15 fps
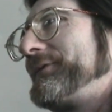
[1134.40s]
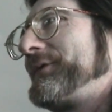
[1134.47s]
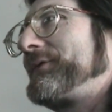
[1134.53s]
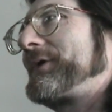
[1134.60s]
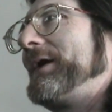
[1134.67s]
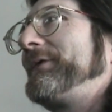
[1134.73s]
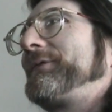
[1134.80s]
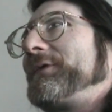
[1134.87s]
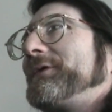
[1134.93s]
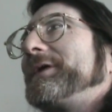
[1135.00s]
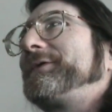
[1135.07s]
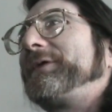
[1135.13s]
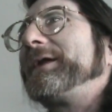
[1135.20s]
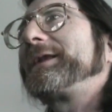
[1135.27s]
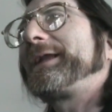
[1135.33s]
just constantly
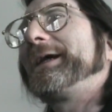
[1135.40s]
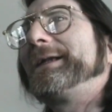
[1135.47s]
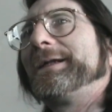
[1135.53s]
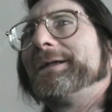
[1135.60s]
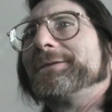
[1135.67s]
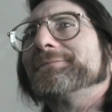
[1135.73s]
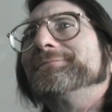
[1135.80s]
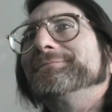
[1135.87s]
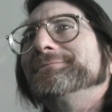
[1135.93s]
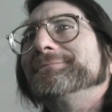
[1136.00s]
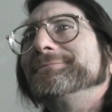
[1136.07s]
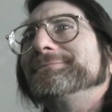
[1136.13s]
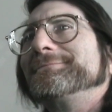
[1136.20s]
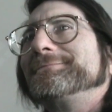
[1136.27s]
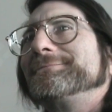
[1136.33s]
titillated.
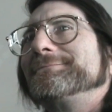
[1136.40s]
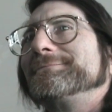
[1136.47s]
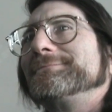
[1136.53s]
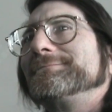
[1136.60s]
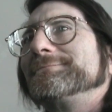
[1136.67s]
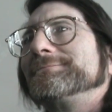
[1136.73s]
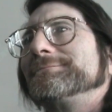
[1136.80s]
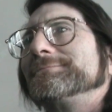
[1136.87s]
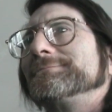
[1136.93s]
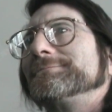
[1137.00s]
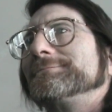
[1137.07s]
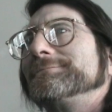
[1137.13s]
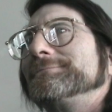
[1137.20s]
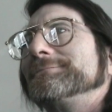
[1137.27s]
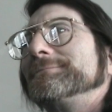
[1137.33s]

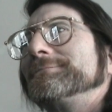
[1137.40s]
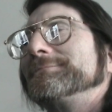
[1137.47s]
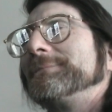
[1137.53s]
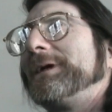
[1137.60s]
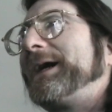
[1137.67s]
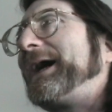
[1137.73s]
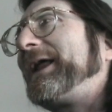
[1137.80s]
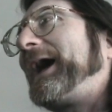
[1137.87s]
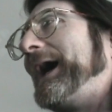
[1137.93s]
How the